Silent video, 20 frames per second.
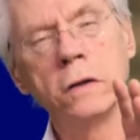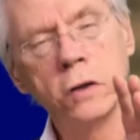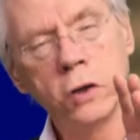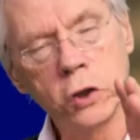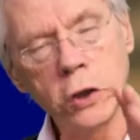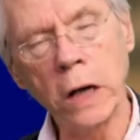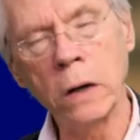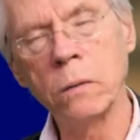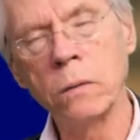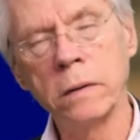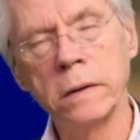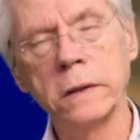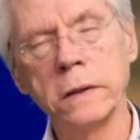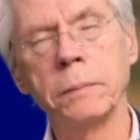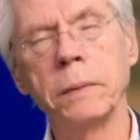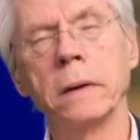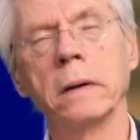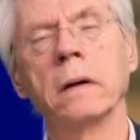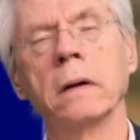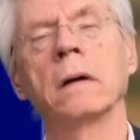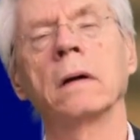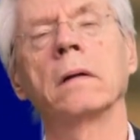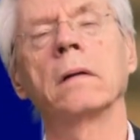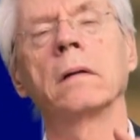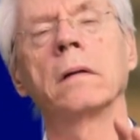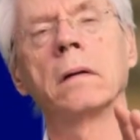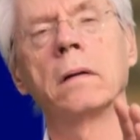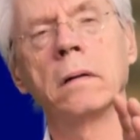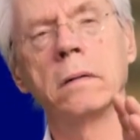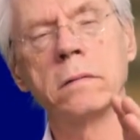generally speaking,
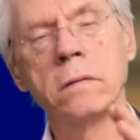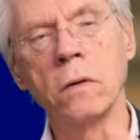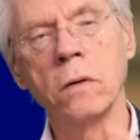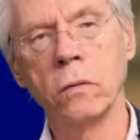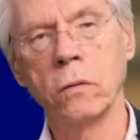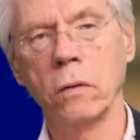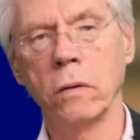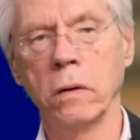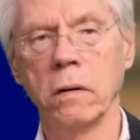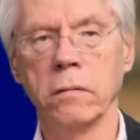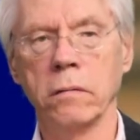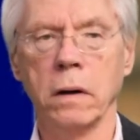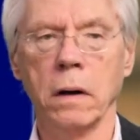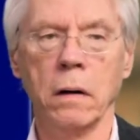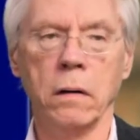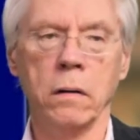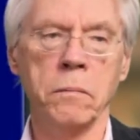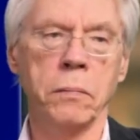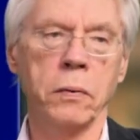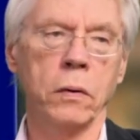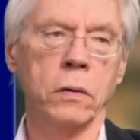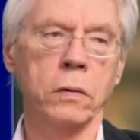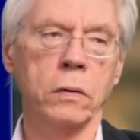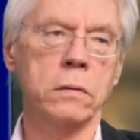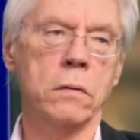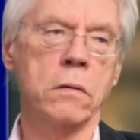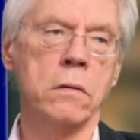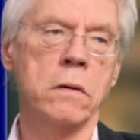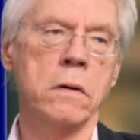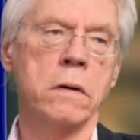there is no duty of care imposed
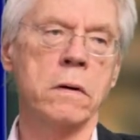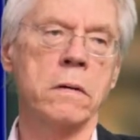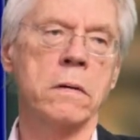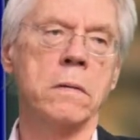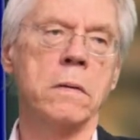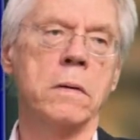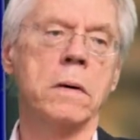on